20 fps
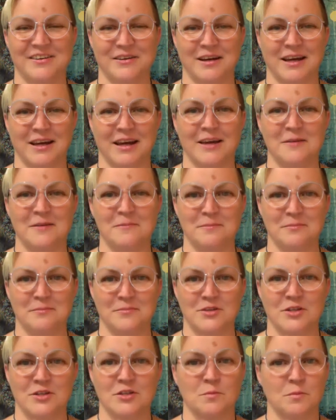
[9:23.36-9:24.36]
Okay.
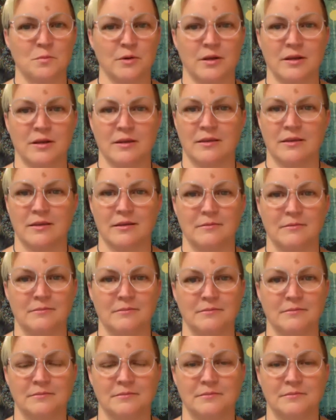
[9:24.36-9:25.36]
Just breathe.
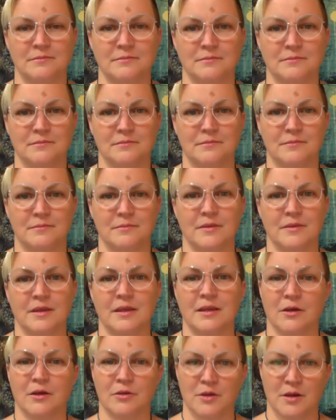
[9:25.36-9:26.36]

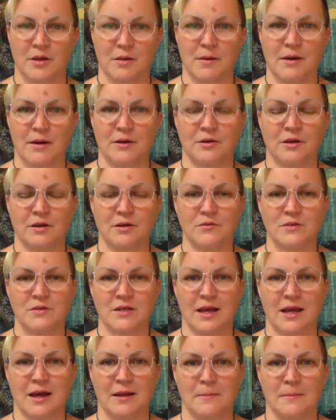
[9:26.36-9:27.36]
Now think about your gift
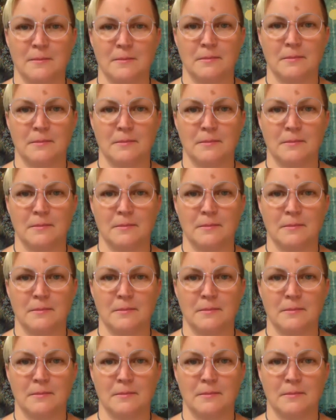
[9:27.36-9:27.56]
again.